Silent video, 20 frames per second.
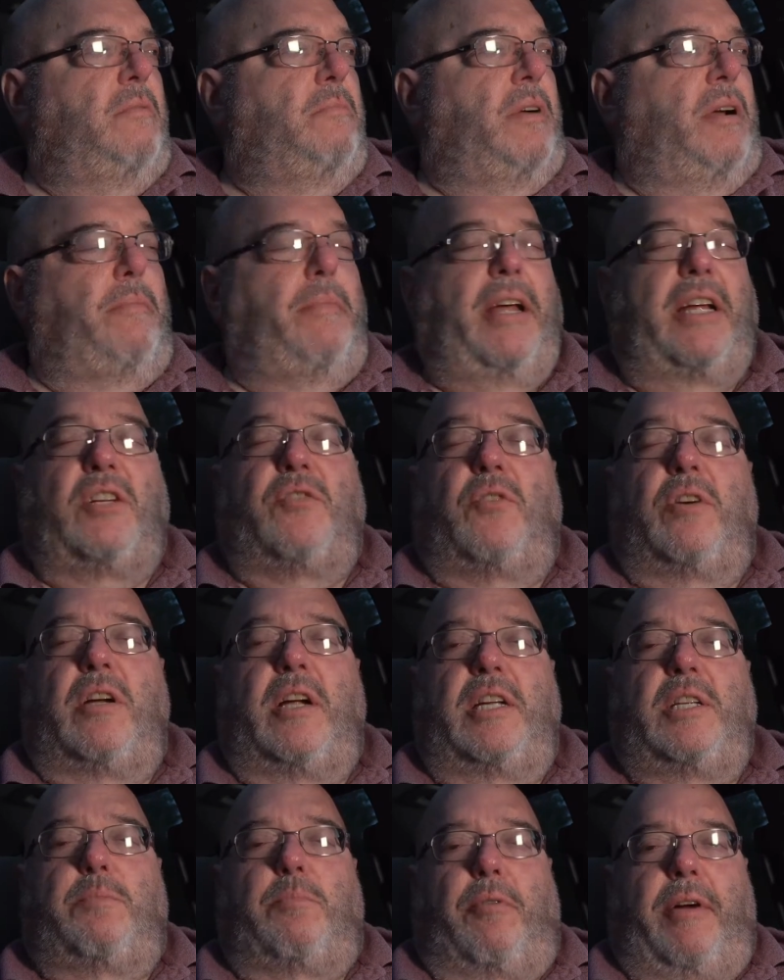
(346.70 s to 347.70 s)
But it makes for a
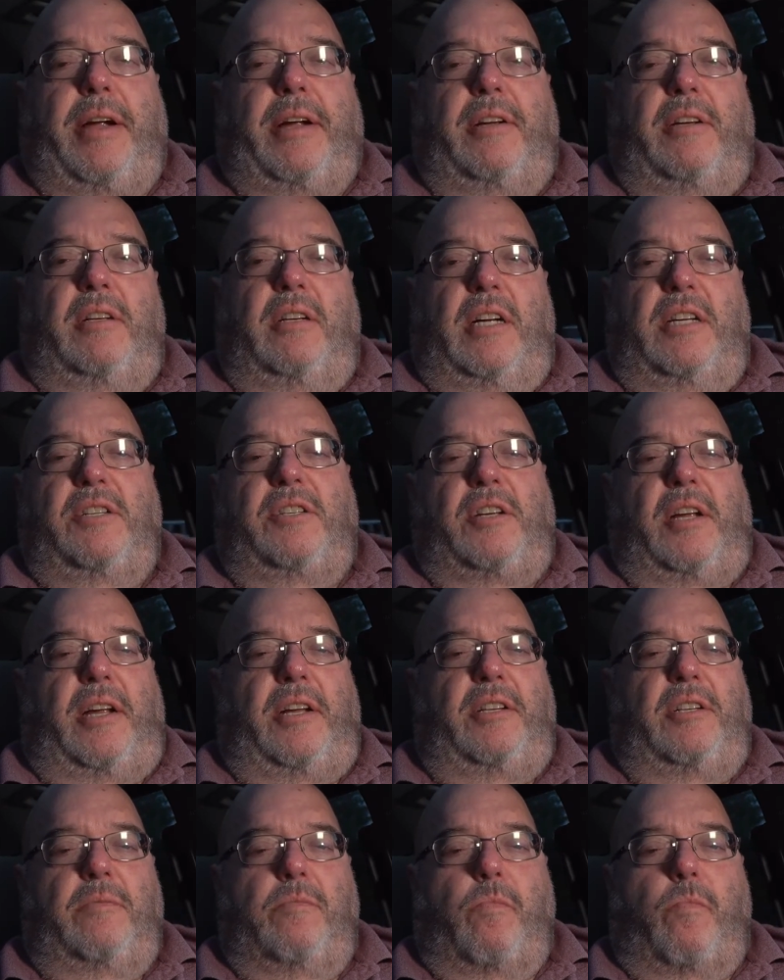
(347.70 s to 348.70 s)
nice break, nice
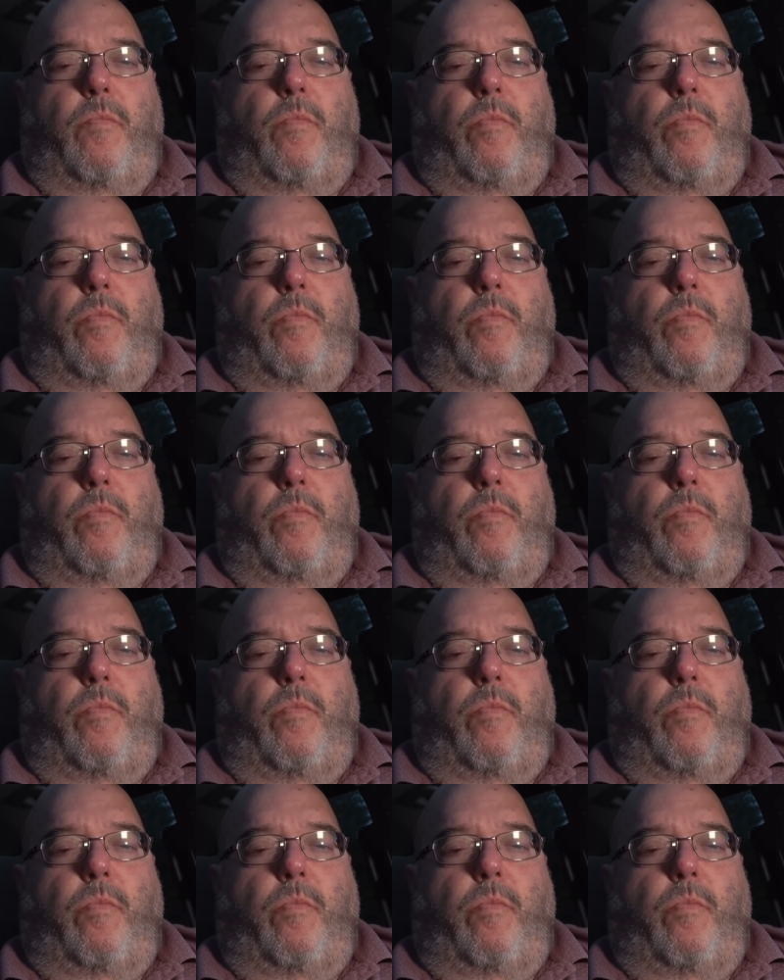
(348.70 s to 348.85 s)
change.